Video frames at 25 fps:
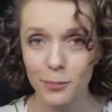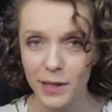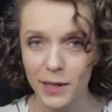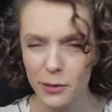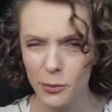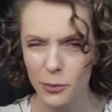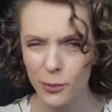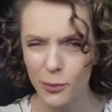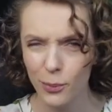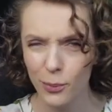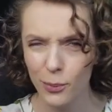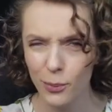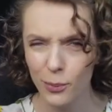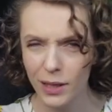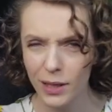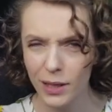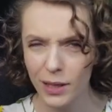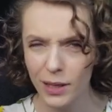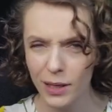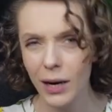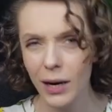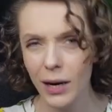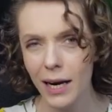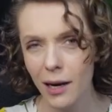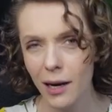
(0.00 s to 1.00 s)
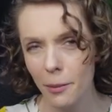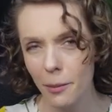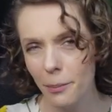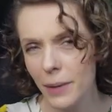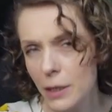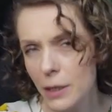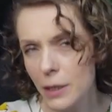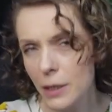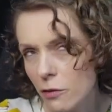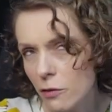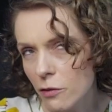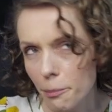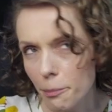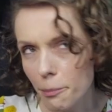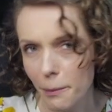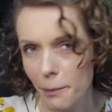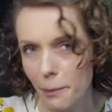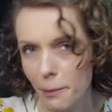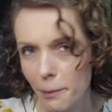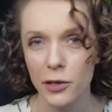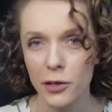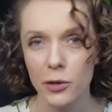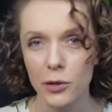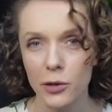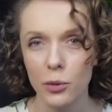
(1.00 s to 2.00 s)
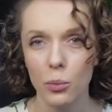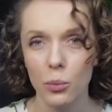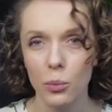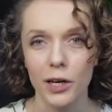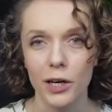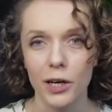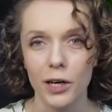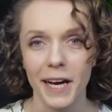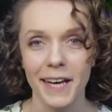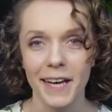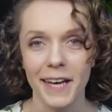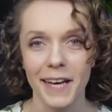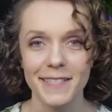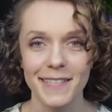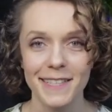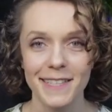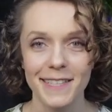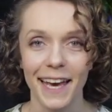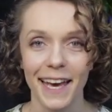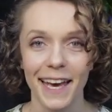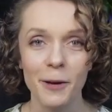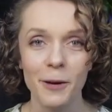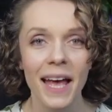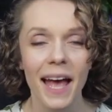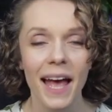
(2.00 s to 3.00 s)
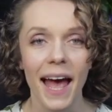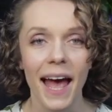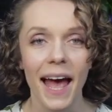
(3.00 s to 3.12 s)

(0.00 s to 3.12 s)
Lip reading: but will require a bit of manual work, I'd say.